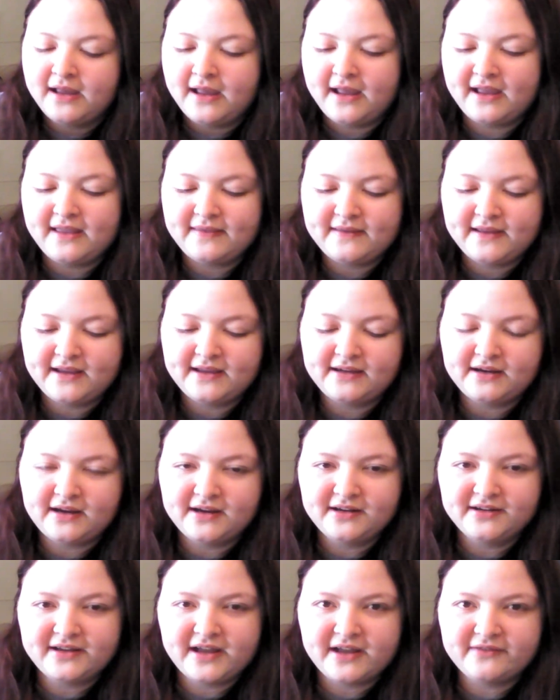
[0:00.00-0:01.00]
and then
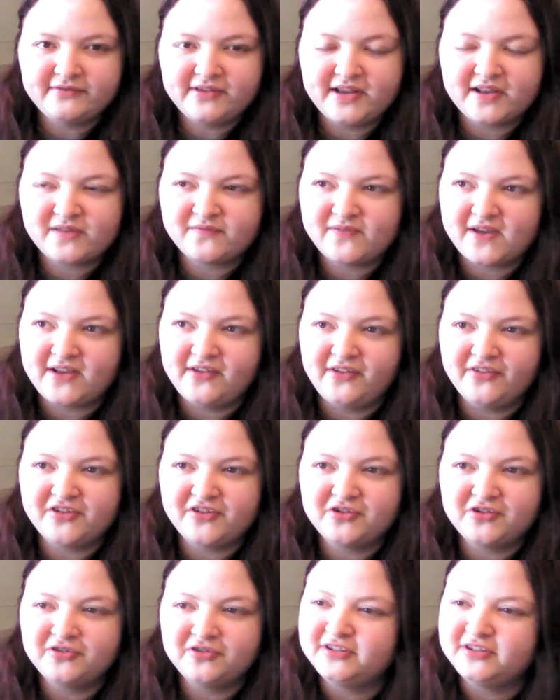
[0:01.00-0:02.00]
I have less fails
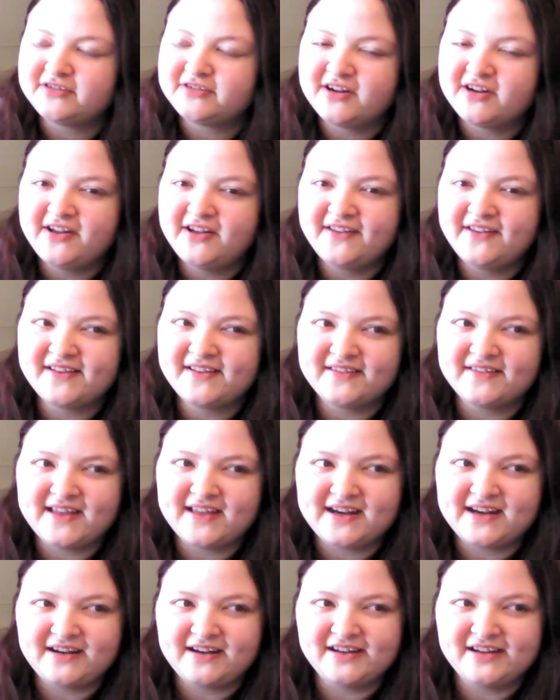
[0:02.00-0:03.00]
than holy grail, so
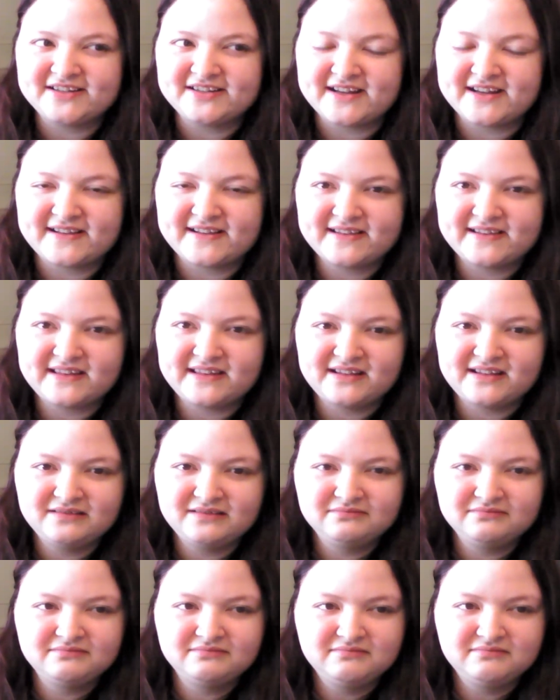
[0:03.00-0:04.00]
then it'll just
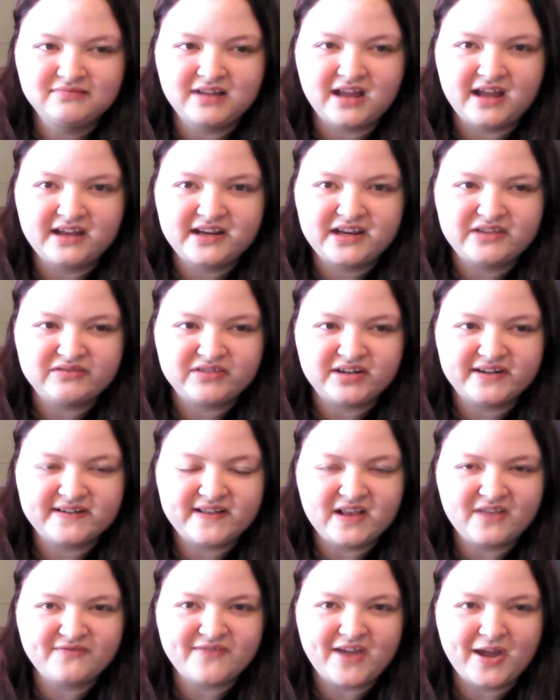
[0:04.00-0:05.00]
not even
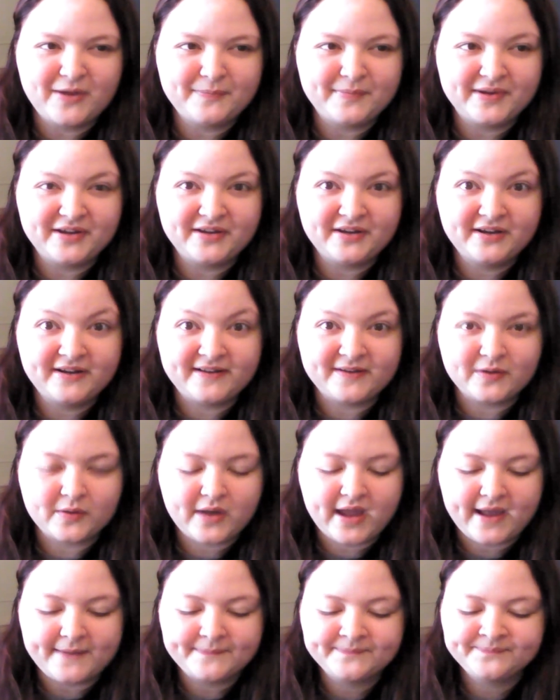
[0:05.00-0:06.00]
itself out, but it's
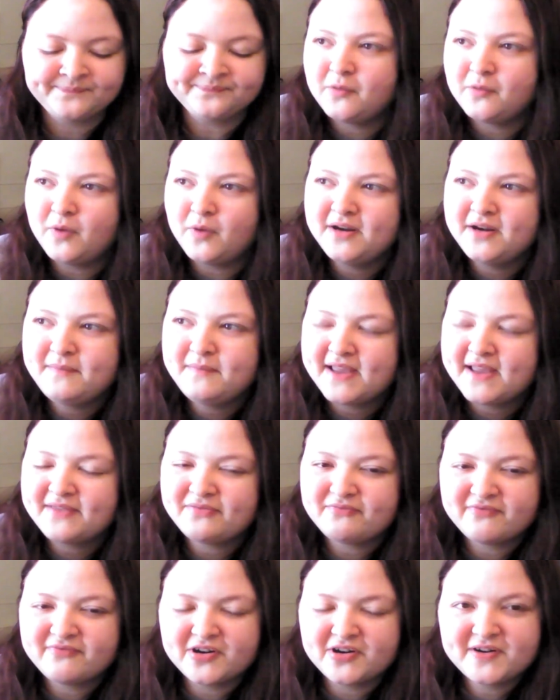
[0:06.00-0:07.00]
okay. One of my
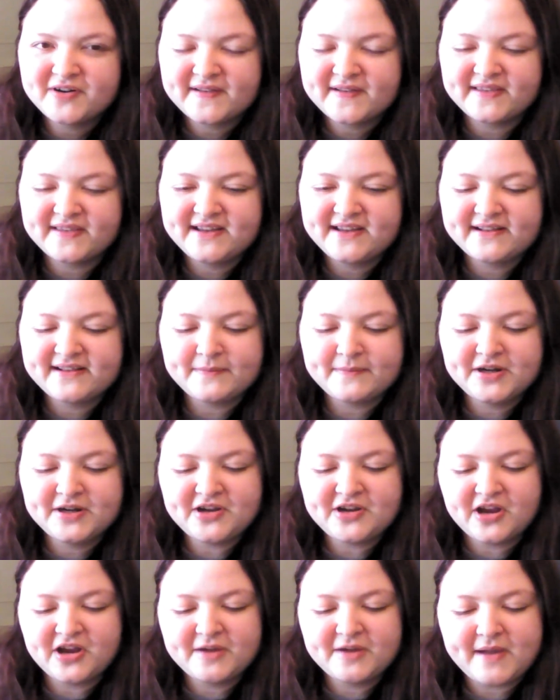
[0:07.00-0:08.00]
first things I'm going to
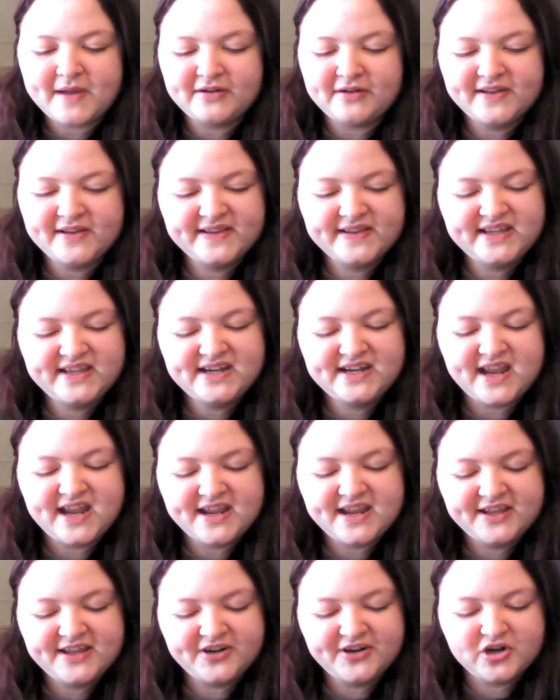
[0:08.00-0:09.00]
talk about is the
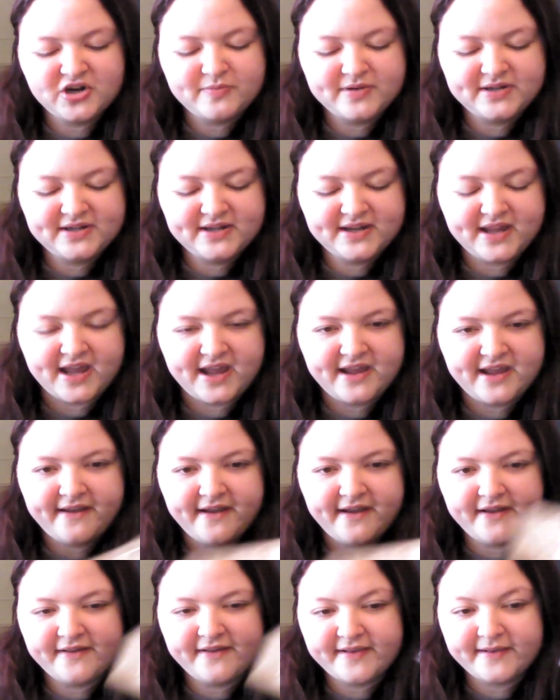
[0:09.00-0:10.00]
Naked Urban
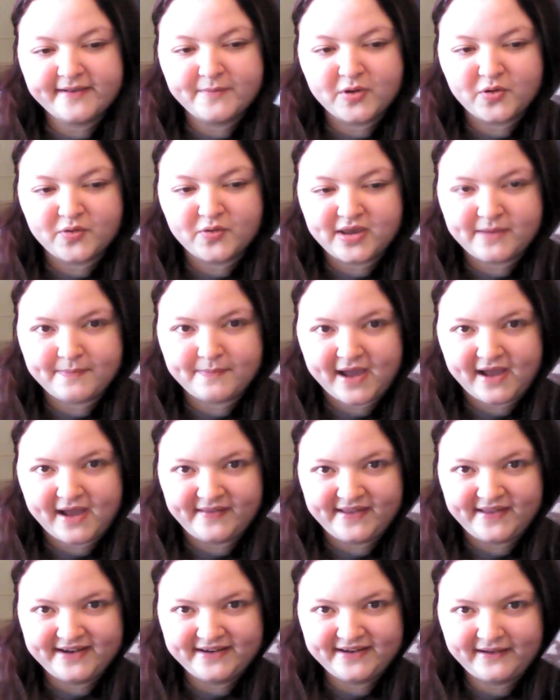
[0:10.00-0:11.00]
Decay Smoky
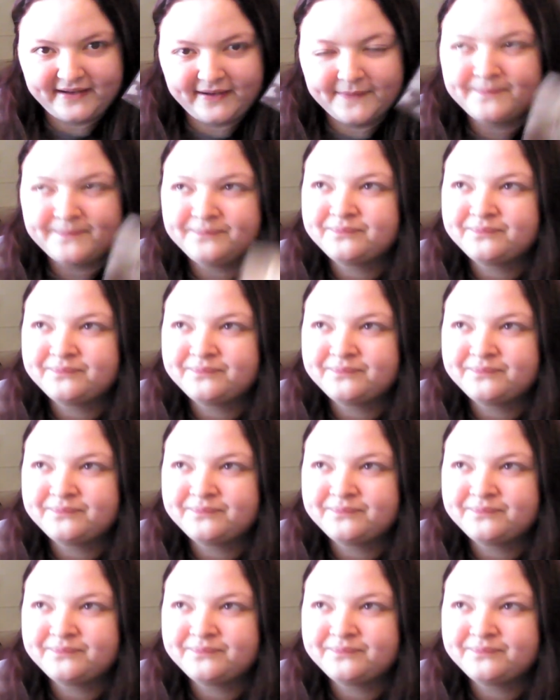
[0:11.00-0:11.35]
Palette.